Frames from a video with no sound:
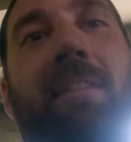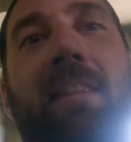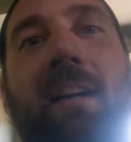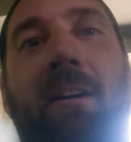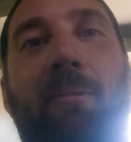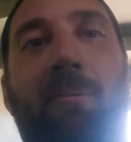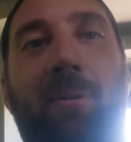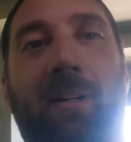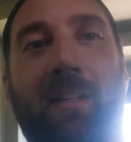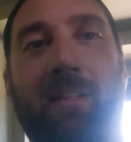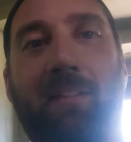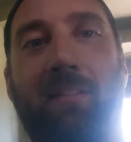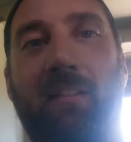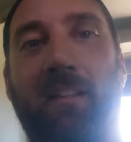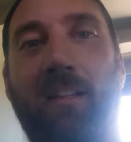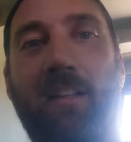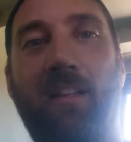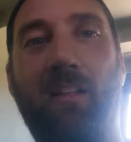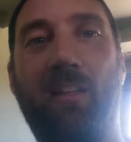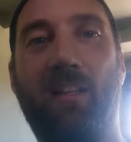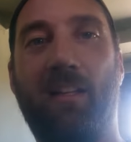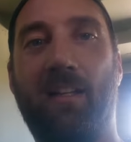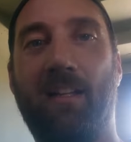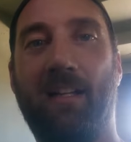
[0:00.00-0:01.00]
that one
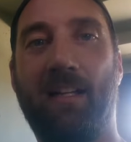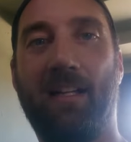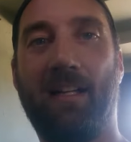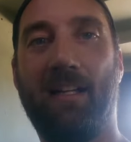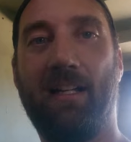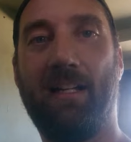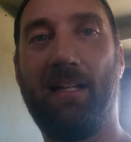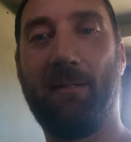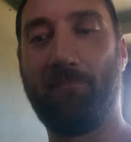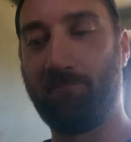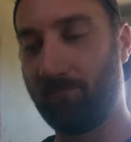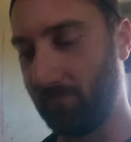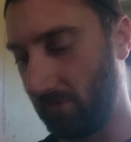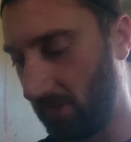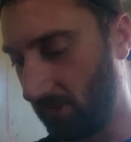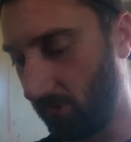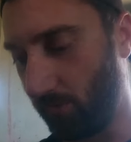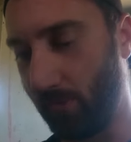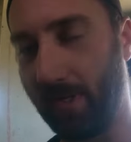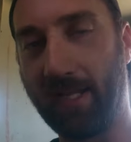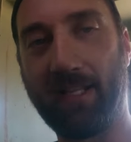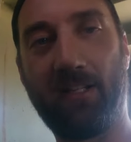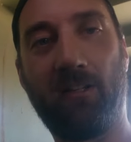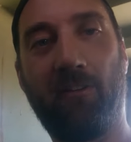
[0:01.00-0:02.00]

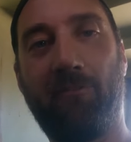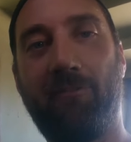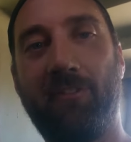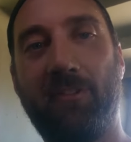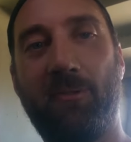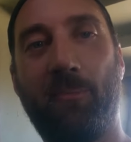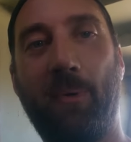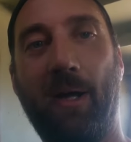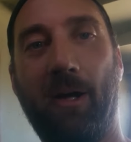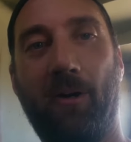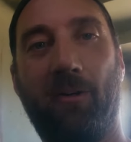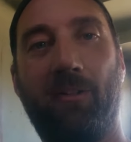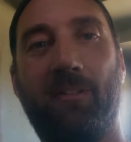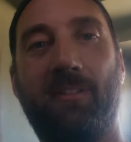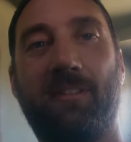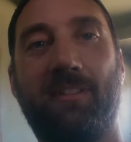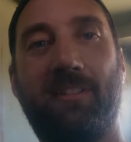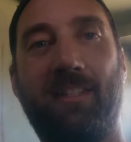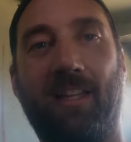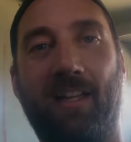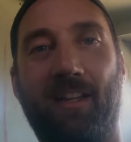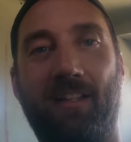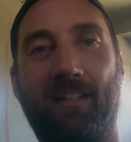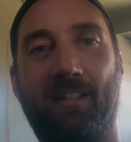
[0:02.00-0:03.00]
squared off as well,
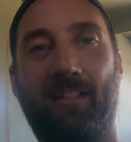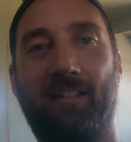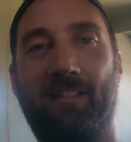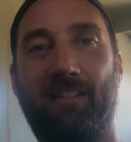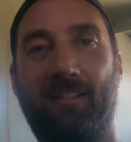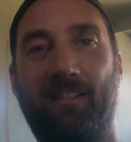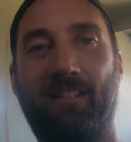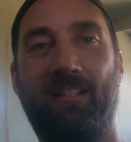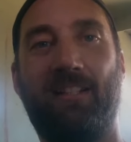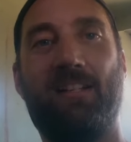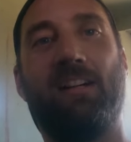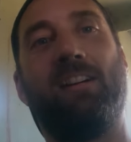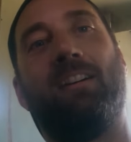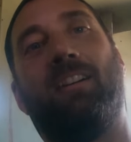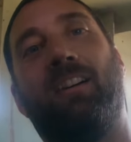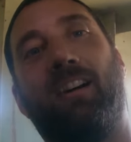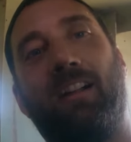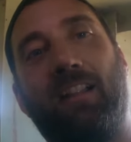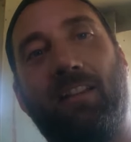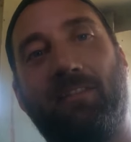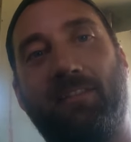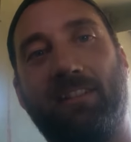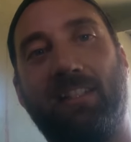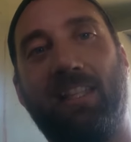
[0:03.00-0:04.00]
so
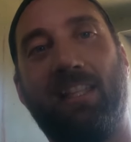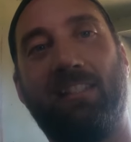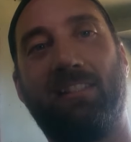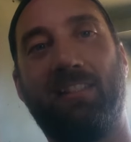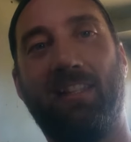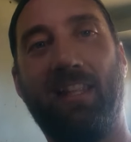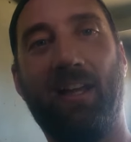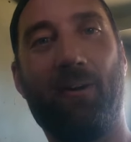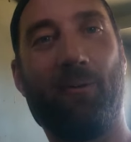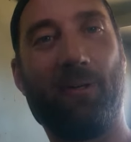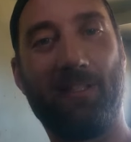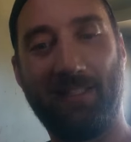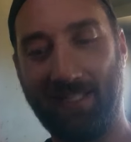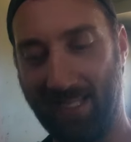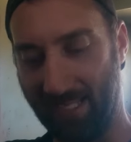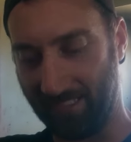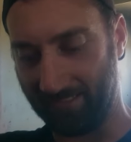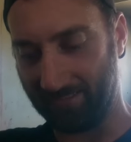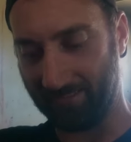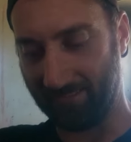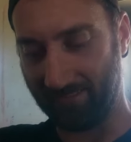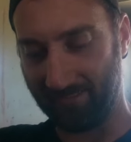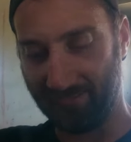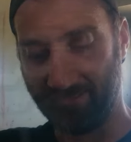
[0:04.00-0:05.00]
I have to get to that one
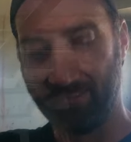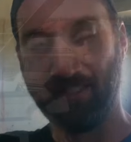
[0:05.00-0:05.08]
next.